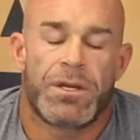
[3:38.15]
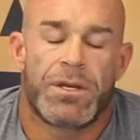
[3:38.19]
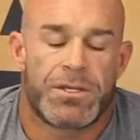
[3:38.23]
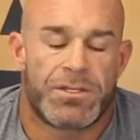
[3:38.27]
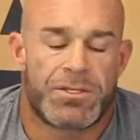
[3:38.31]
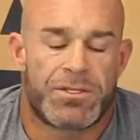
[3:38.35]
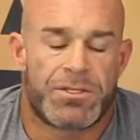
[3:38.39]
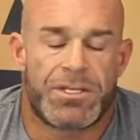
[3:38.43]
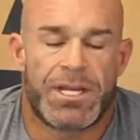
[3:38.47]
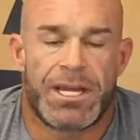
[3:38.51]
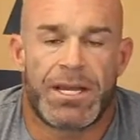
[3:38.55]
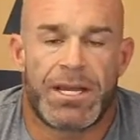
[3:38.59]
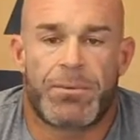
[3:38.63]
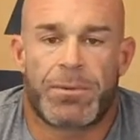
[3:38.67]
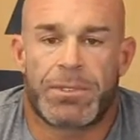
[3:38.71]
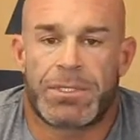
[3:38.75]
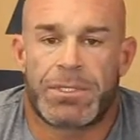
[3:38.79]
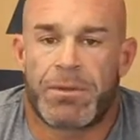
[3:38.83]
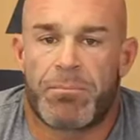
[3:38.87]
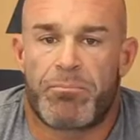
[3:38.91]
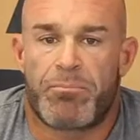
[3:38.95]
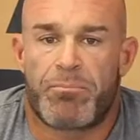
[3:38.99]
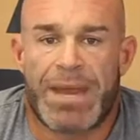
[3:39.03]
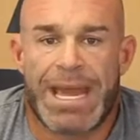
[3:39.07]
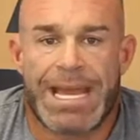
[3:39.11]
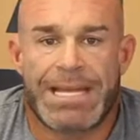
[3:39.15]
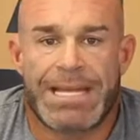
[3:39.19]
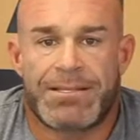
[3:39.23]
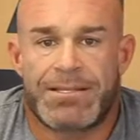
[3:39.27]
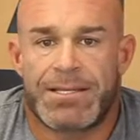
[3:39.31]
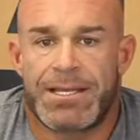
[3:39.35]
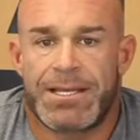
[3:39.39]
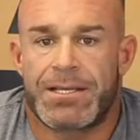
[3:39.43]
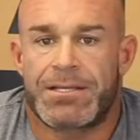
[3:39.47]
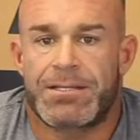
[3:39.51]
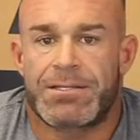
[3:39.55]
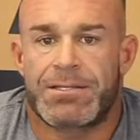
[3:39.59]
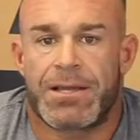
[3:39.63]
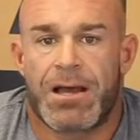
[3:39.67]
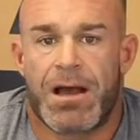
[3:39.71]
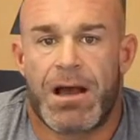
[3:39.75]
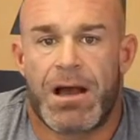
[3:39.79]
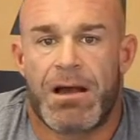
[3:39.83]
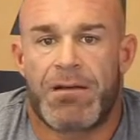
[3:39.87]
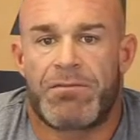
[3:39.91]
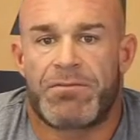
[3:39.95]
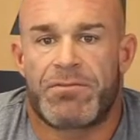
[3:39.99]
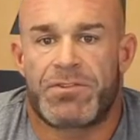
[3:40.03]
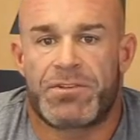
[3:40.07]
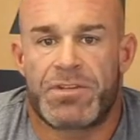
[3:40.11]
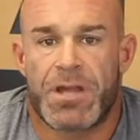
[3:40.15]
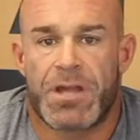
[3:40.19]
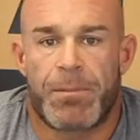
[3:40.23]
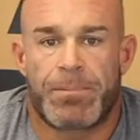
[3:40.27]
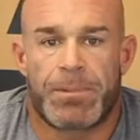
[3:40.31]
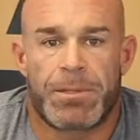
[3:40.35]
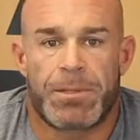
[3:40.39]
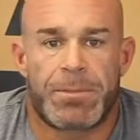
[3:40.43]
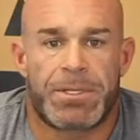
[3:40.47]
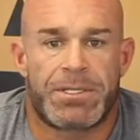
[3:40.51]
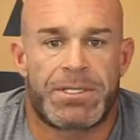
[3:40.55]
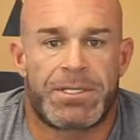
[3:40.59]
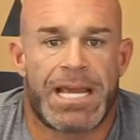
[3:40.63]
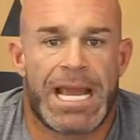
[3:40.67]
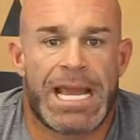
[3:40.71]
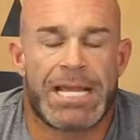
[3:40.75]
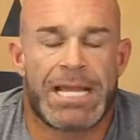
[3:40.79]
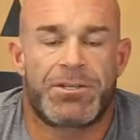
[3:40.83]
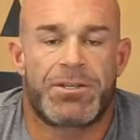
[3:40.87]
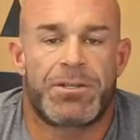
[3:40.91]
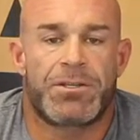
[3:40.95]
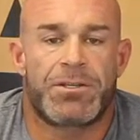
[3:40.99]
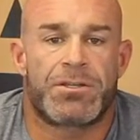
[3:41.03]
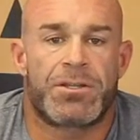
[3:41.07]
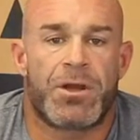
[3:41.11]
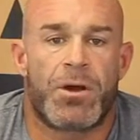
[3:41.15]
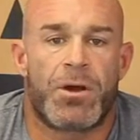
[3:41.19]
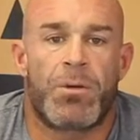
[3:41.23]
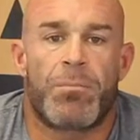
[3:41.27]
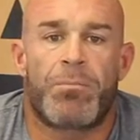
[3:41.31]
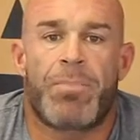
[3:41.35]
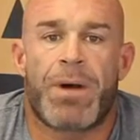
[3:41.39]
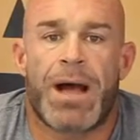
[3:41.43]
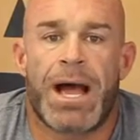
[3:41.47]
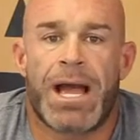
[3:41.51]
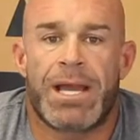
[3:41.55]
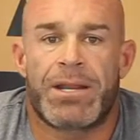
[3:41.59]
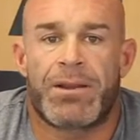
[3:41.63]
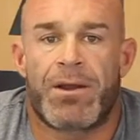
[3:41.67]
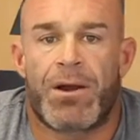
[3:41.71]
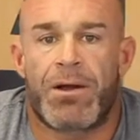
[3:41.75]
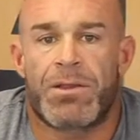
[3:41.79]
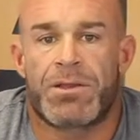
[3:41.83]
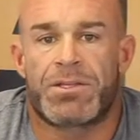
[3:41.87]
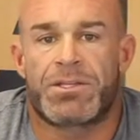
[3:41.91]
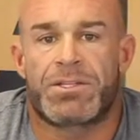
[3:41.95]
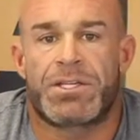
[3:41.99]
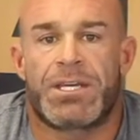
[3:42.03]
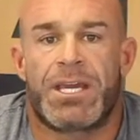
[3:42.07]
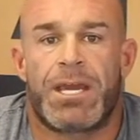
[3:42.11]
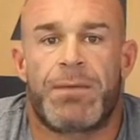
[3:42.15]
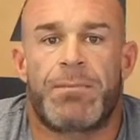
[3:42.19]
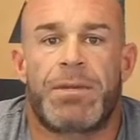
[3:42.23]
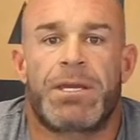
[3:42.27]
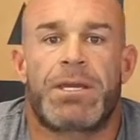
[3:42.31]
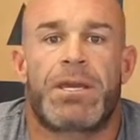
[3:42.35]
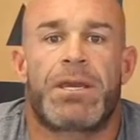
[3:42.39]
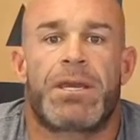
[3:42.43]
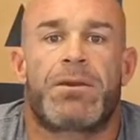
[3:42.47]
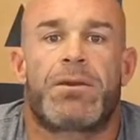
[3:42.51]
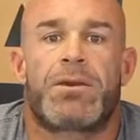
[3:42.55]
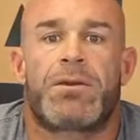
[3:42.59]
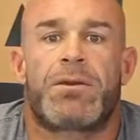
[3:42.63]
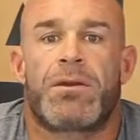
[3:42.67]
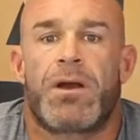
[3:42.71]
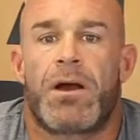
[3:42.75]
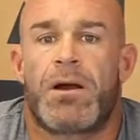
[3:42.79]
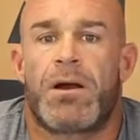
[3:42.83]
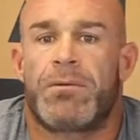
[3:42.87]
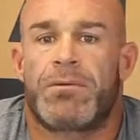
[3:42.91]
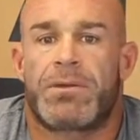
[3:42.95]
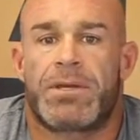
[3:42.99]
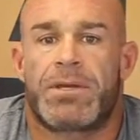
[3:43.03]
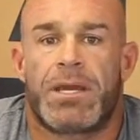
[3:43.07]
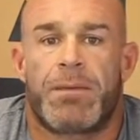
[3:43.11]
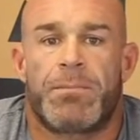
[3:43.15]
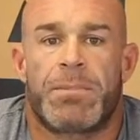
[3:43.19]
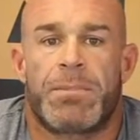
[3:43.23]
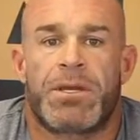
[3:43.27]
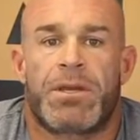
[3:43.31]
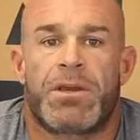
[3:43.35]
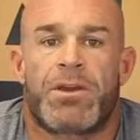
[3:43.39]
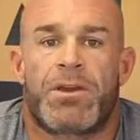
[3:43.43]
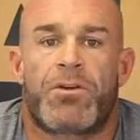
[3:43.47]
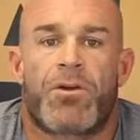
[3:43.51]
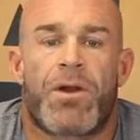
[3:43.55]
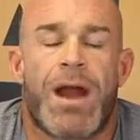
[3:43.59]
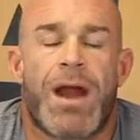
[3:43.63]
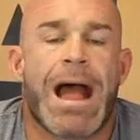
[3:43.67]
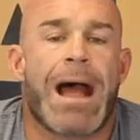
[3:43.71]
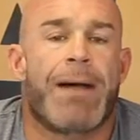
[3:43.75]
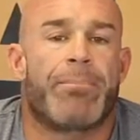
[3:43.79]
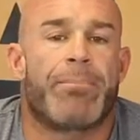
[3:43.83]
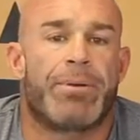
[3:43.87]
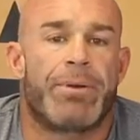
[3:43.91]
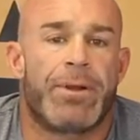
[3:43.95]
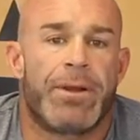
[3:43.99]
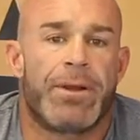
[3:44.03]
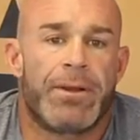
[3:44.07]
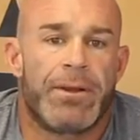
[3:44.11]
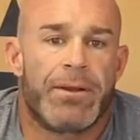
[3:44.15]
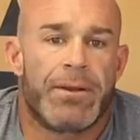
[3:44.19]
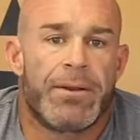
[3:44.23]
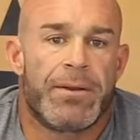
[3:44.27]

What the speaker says: Stick with the basics of supplementation. Don't buy into all this gimmicky crap.